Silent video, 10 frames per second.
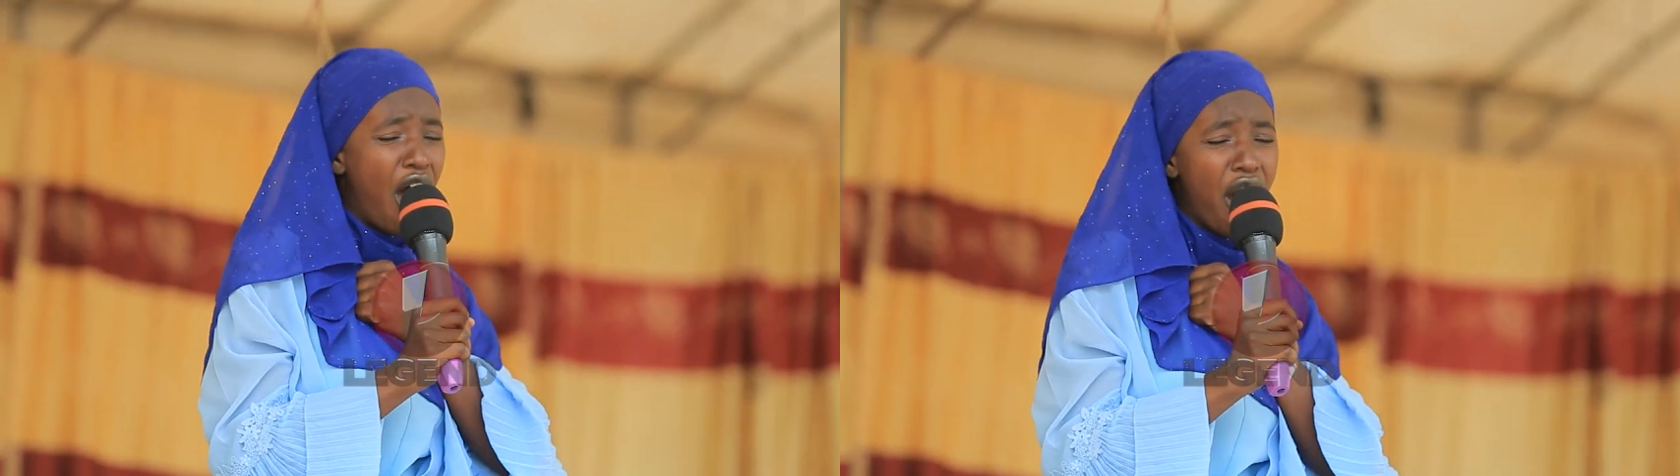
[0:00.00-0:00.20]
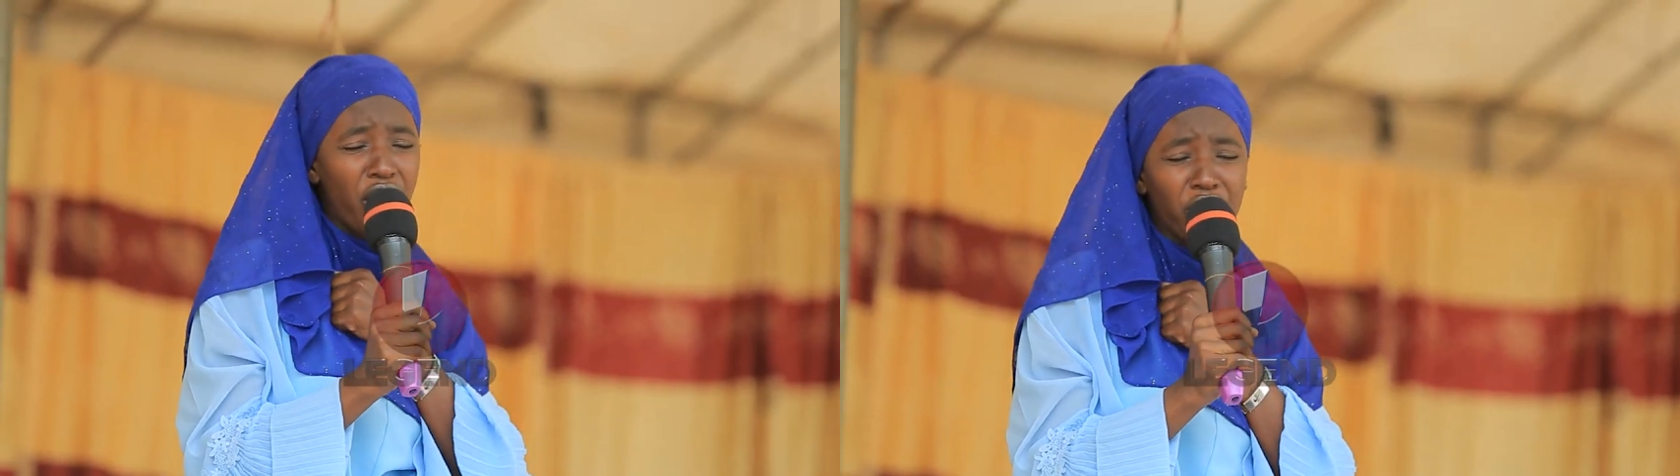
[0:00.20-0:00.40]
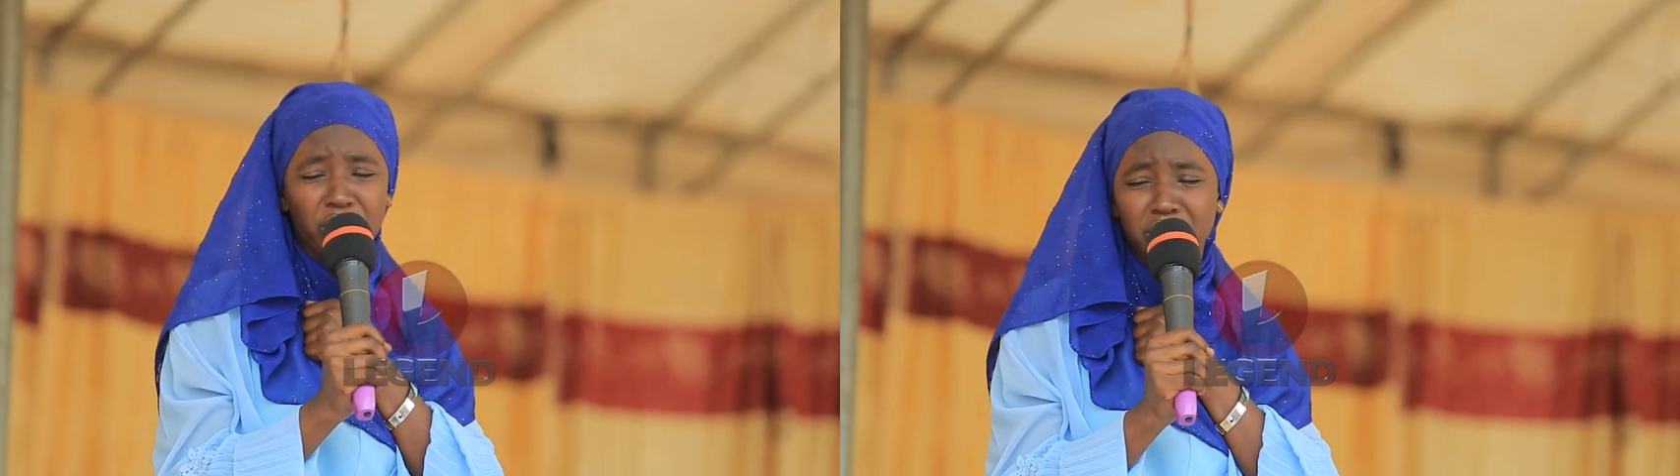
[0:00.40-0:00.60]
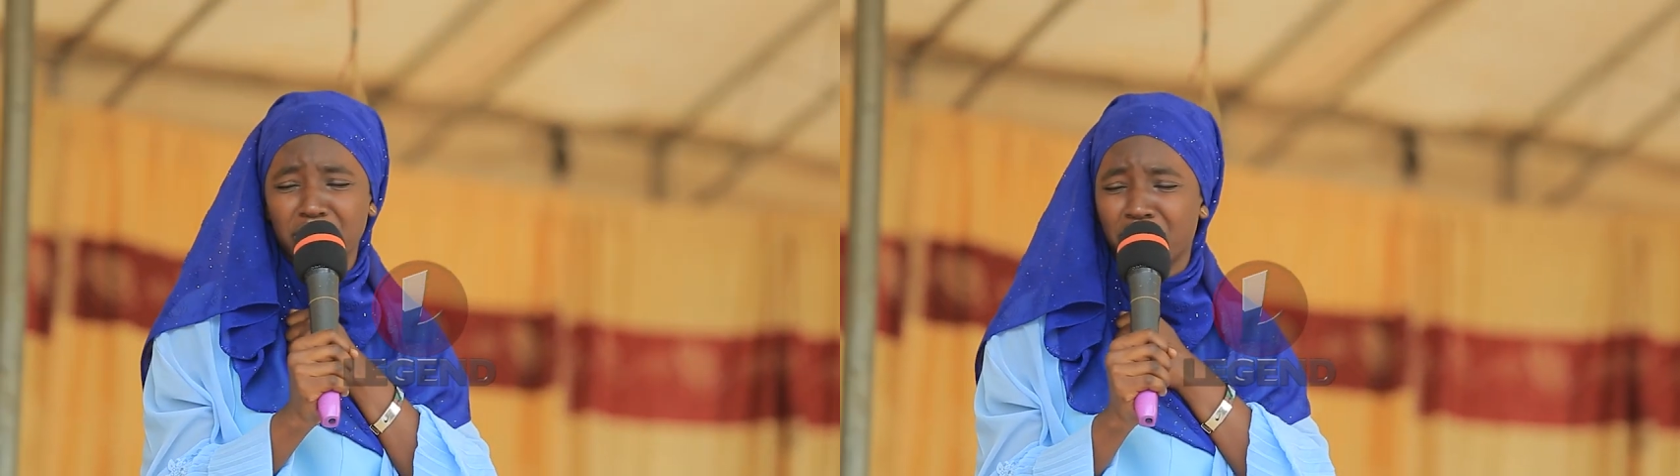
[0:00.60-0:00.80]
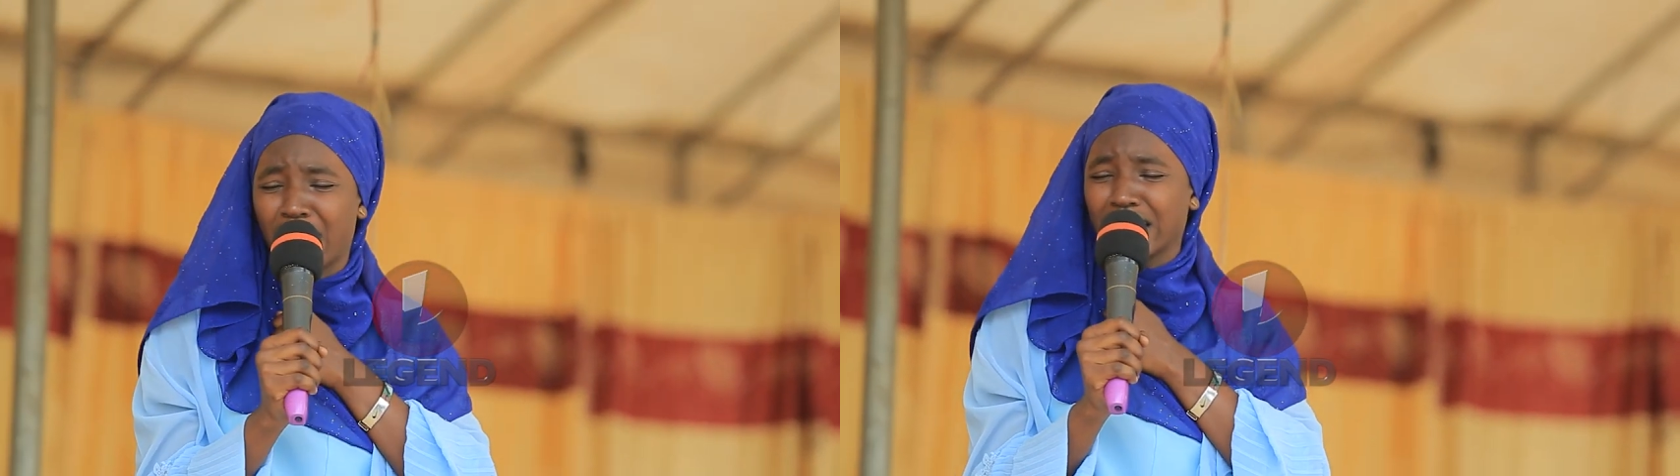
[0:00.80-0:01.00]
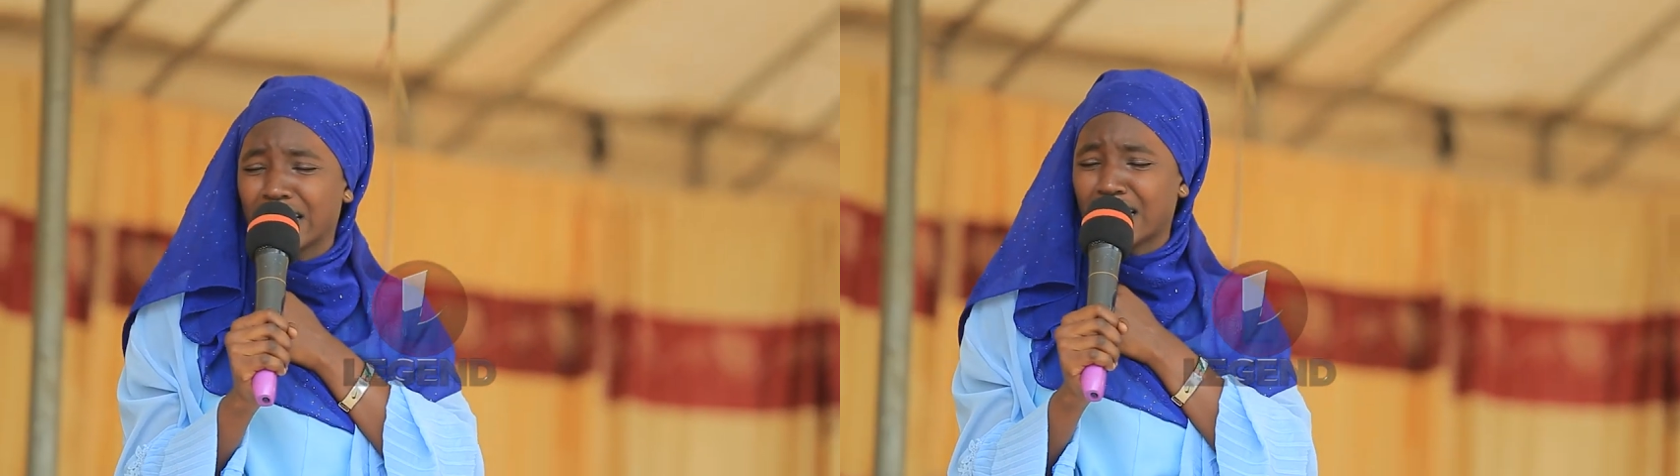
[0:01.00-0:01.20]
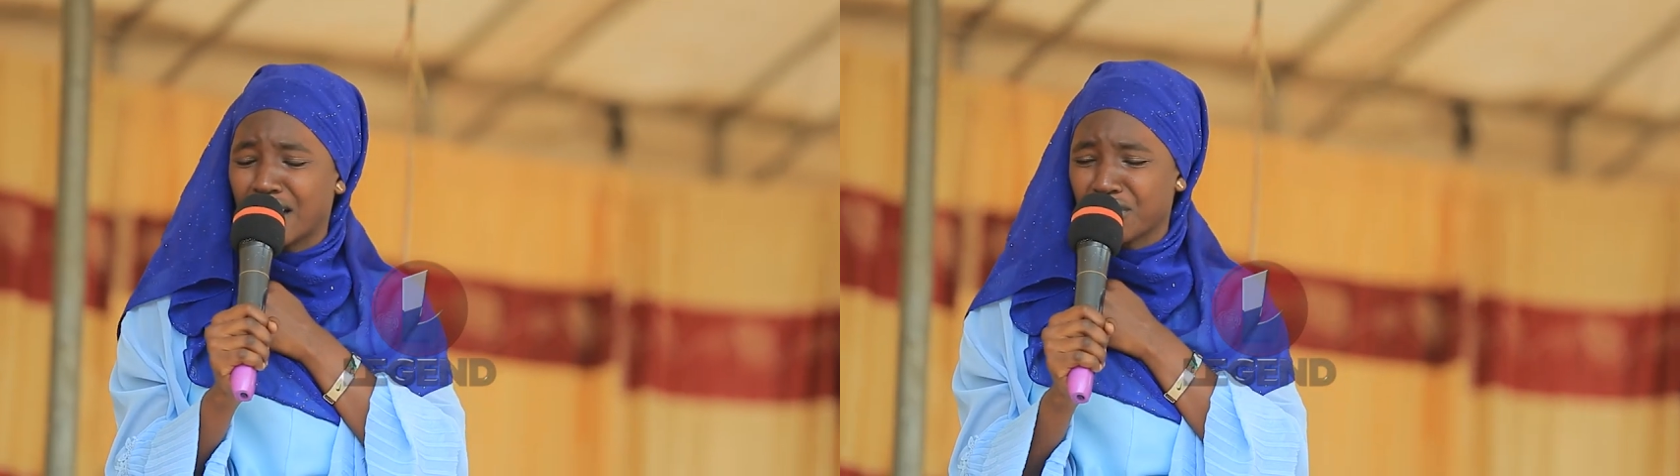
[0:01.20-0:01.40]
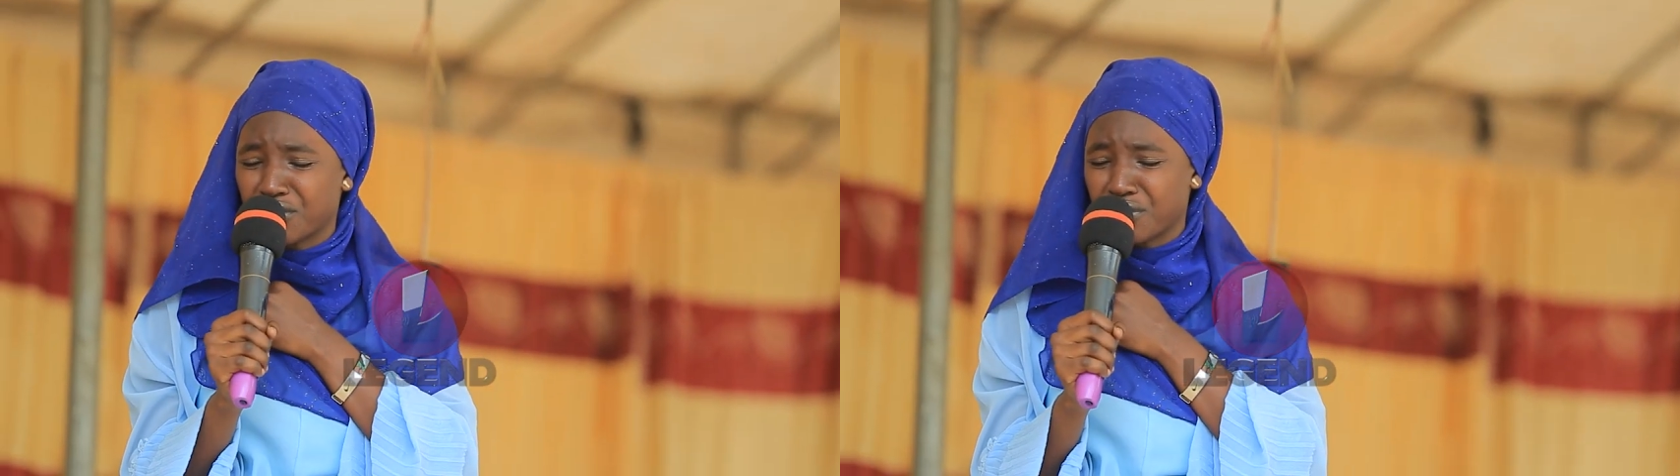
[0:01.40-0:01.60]
Oh, my
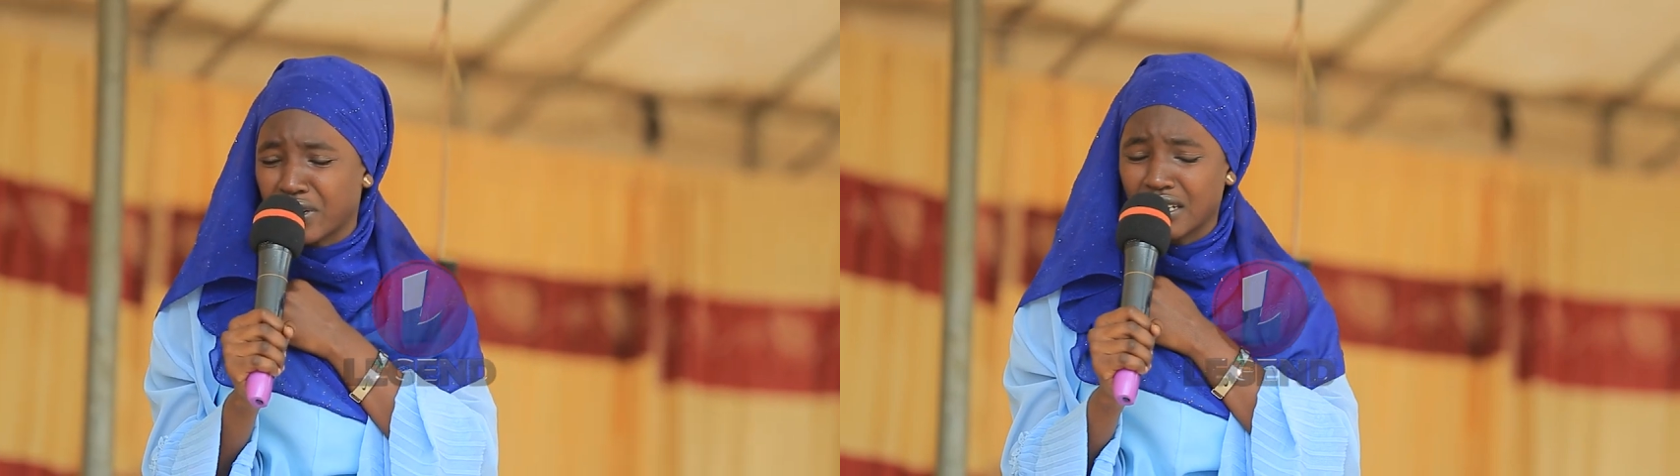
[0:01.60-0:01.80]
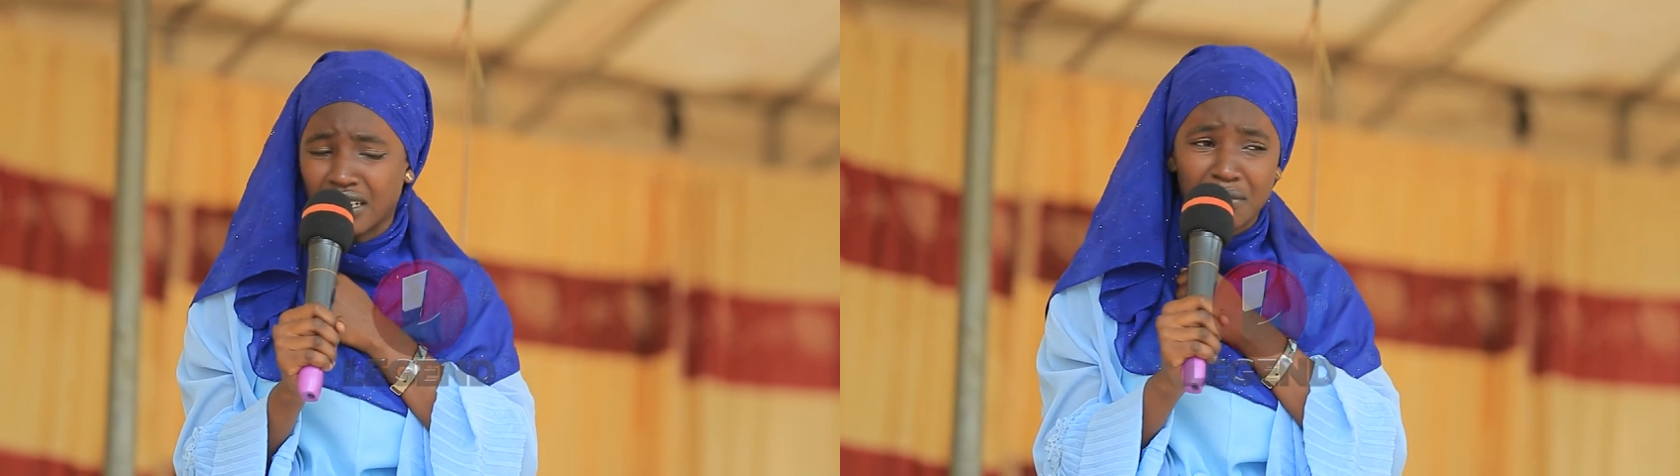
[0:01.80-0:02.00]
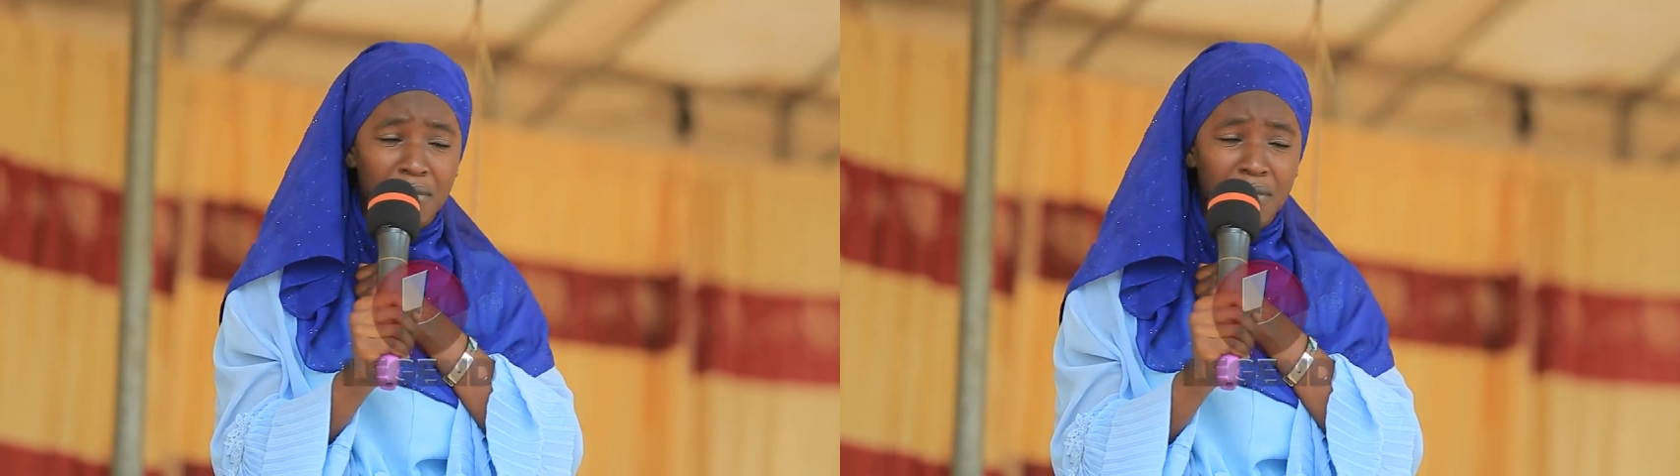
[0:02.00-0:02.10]
country,